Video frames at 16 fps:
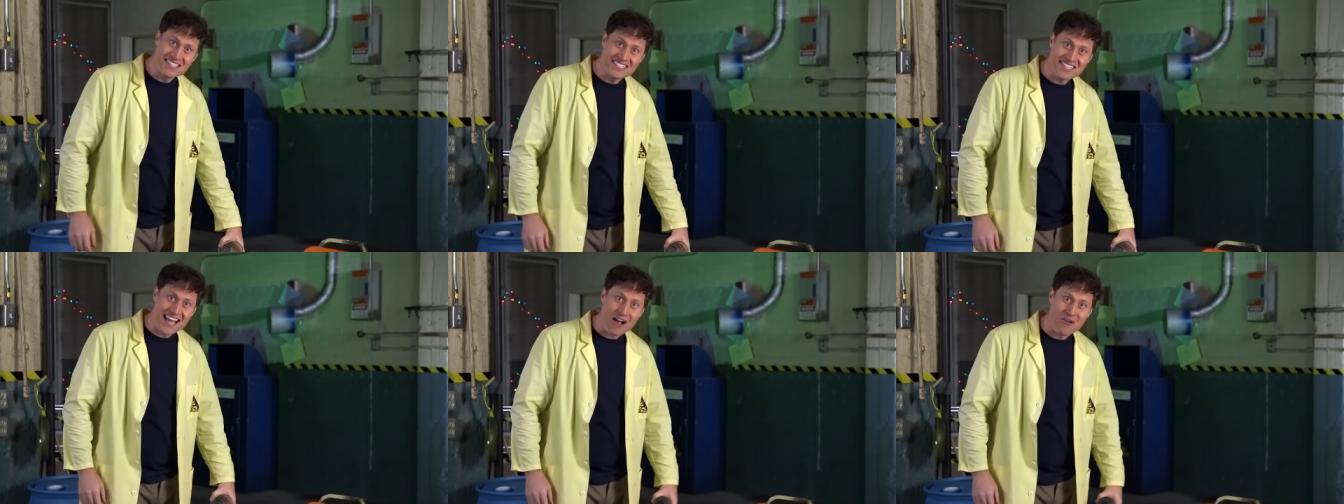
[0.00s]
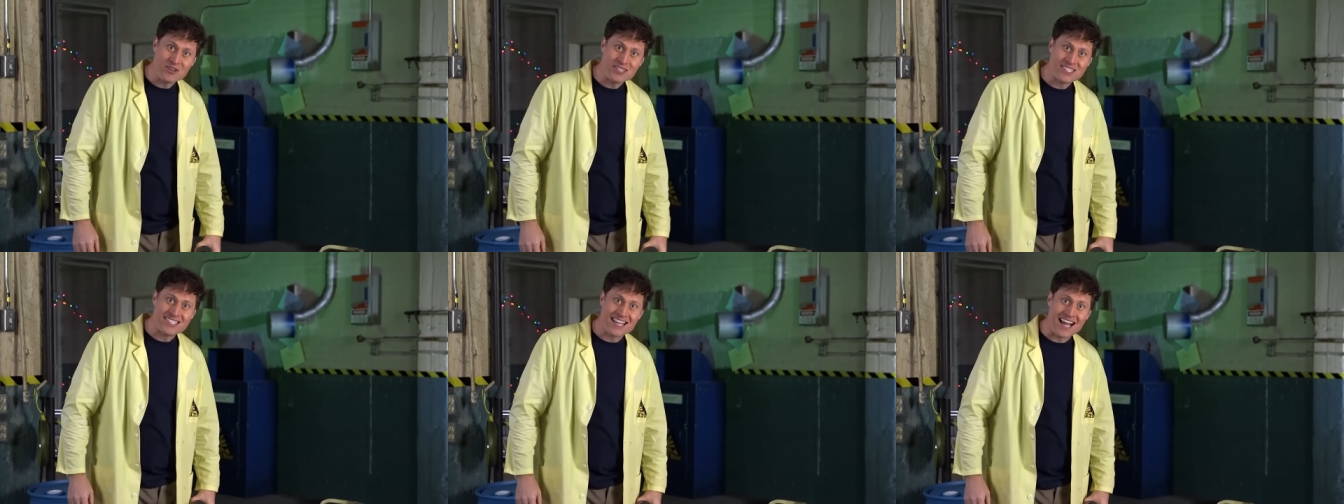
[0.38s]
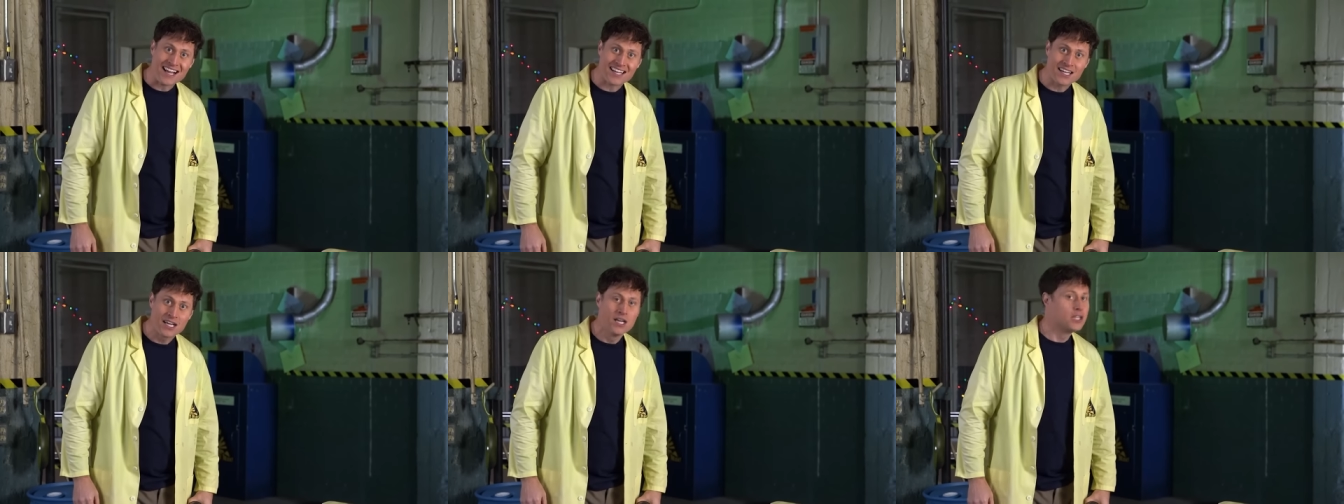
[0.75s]
you see how it
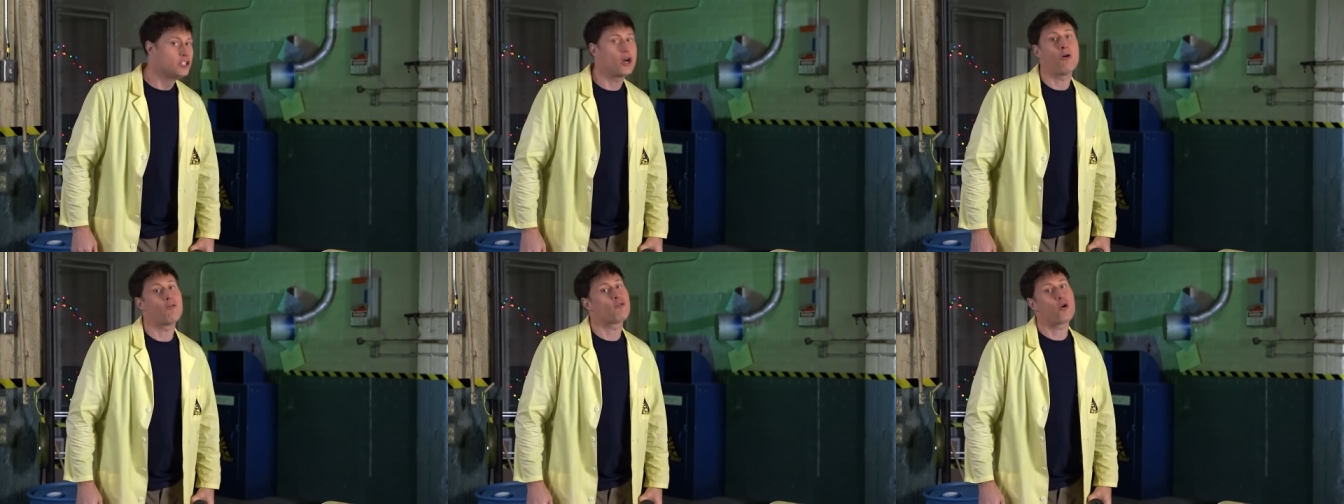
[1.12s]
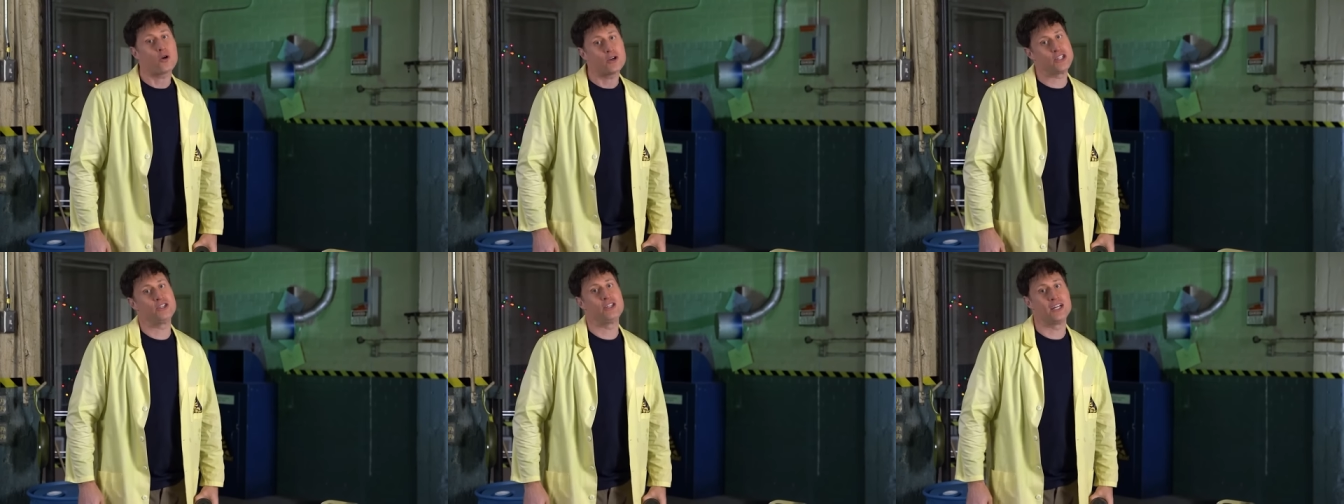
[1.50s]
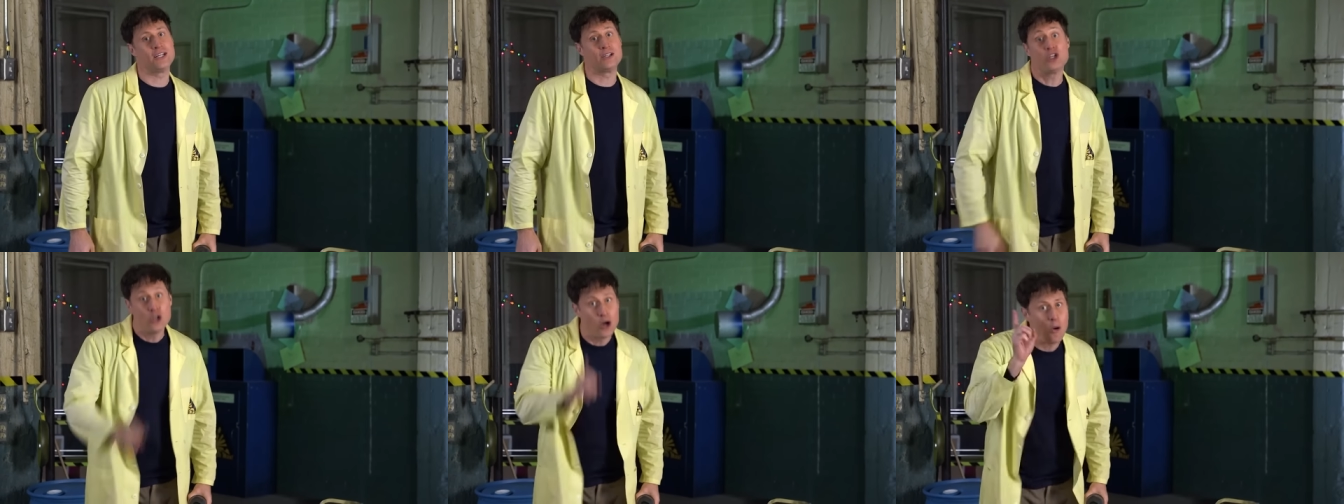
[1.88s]
stuck? No, of course you
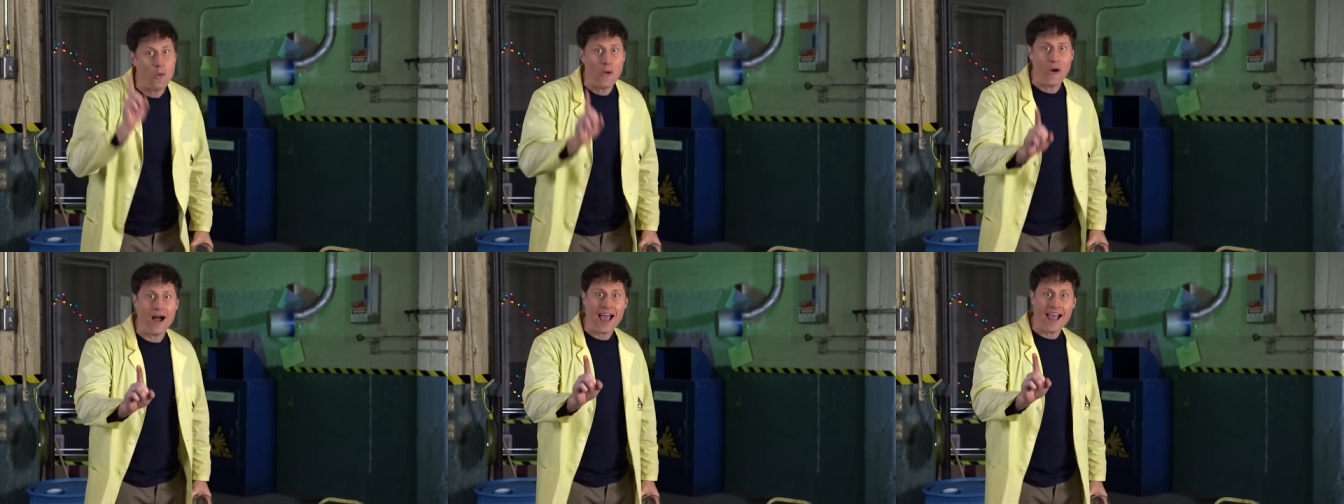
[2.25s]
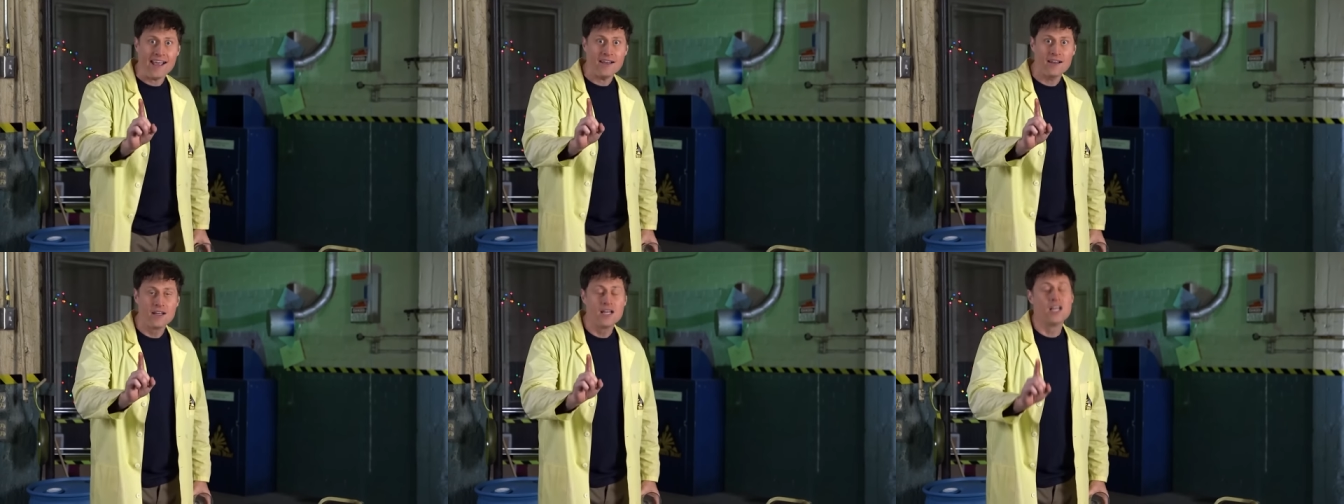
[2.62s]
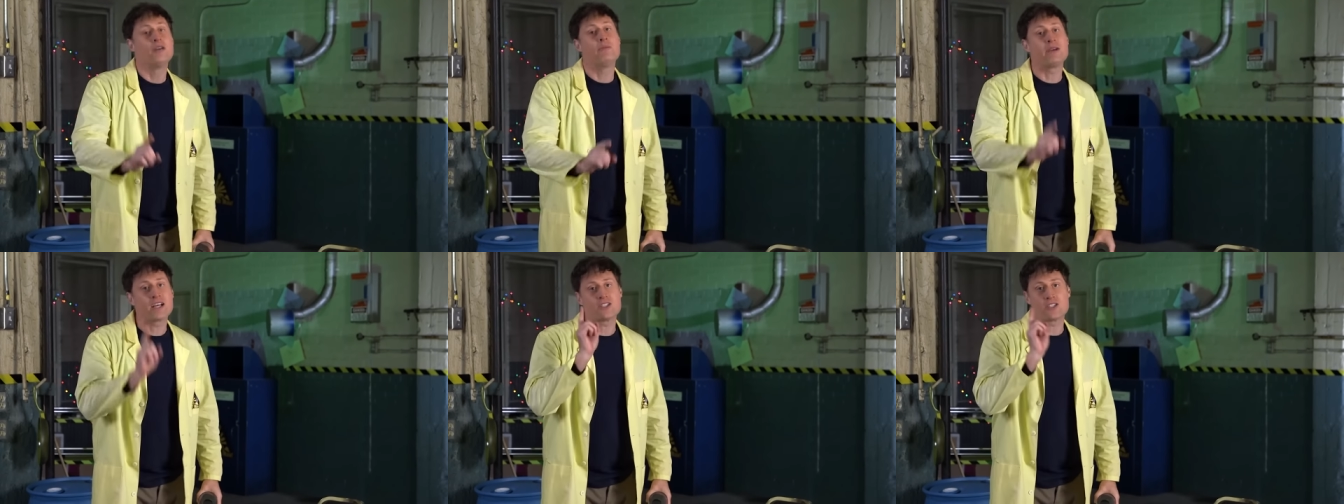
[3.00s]
didn't. You know why?
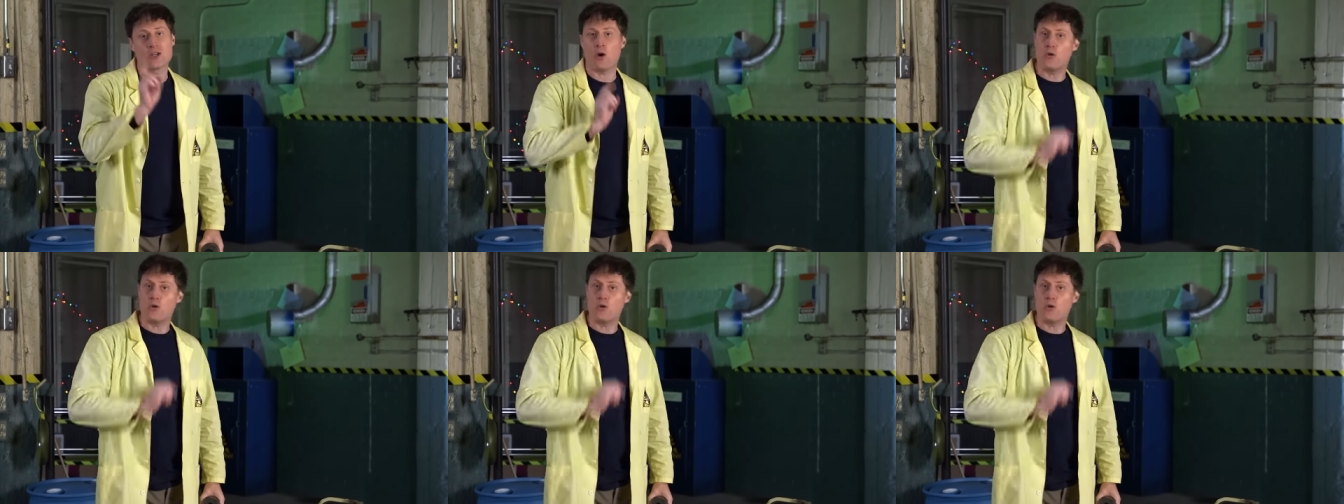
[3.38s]
Because it